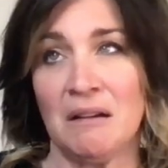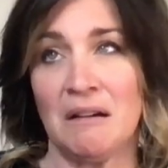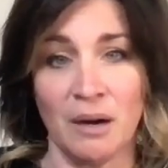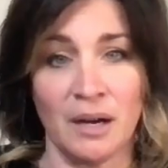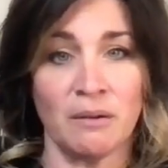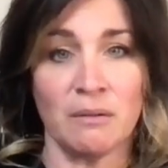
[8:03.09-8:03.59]

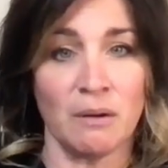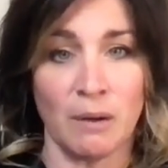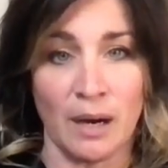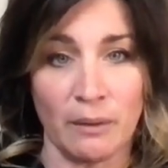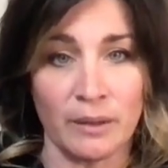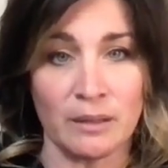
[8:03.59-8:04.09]
I don't know
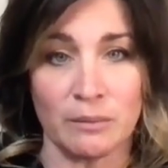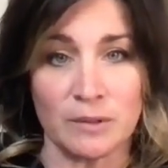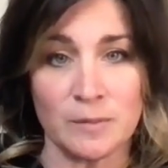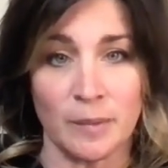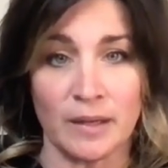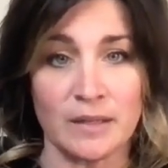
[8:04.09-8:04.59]
how he'd
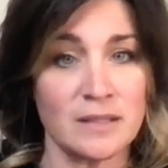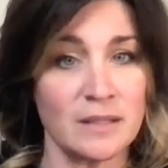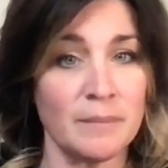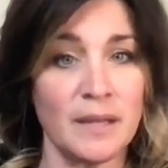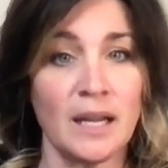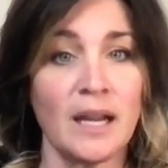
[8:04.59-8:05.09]
respond to
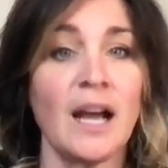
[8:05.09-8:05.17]
something.